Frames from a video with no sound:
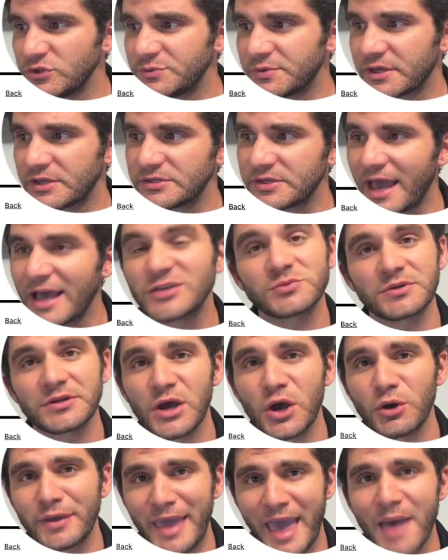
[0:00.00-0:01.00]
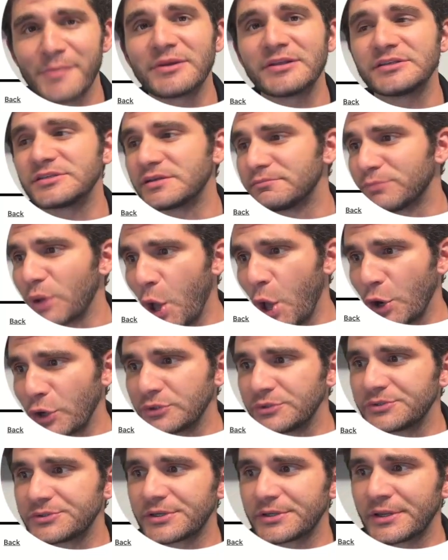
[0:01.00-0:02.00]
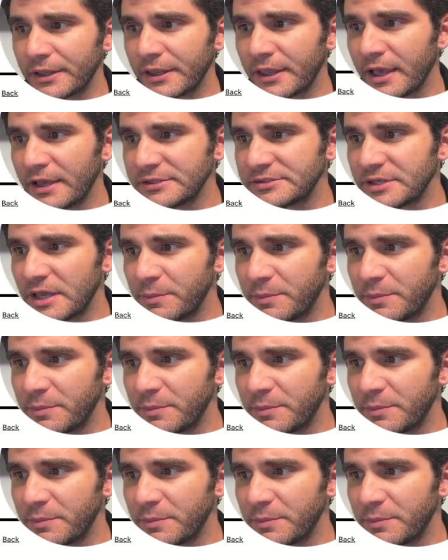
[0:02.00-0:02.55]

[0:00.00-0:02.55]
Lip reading: because as we know, cabins and barns and casa